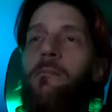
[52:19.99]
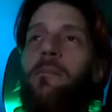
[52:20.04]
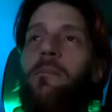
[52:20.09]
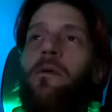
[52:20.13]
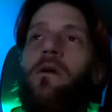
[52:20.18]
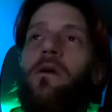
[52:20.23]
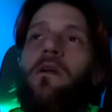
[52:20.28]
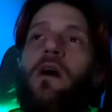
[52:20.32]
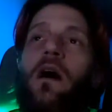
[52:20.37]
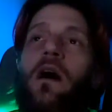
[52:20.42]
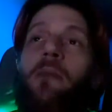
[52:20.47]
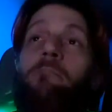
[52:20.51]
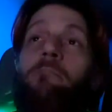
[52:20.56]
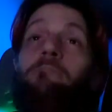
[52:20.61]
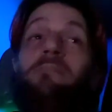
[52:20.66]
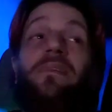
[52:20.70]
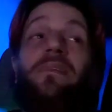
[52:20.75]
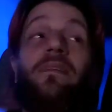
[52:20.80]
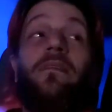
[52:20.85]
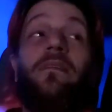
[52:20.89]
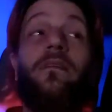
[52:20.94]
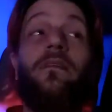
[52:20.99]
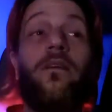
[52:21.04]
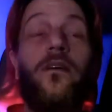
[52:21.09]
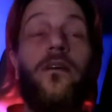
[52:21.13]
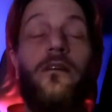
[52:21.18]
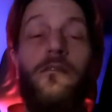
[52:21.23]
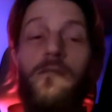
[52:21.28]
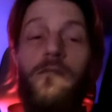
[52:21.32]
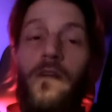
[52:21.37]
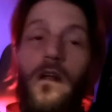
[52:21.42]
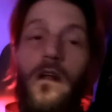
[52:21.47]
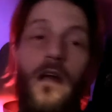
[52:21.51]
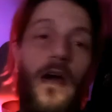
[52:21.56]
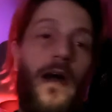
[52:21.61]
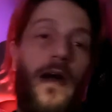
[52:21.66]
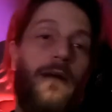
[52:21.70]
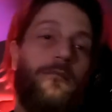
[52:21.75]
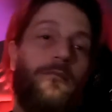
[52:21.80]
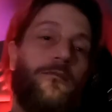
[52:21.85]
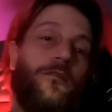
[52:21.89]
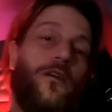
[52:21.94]
but I believe that
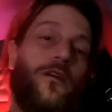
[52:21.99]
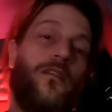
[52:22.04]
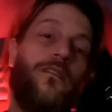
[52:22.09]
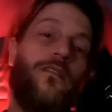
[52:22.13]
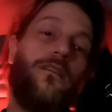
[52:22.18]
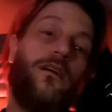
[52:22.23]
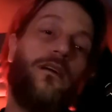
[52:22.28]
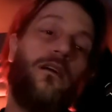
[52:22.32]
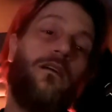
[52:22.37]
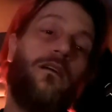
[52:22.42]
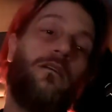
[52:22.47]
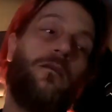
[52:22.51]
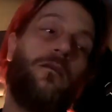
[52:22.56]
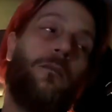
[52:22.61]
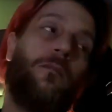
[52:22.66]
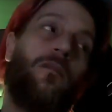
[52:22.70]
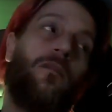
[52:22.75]
everything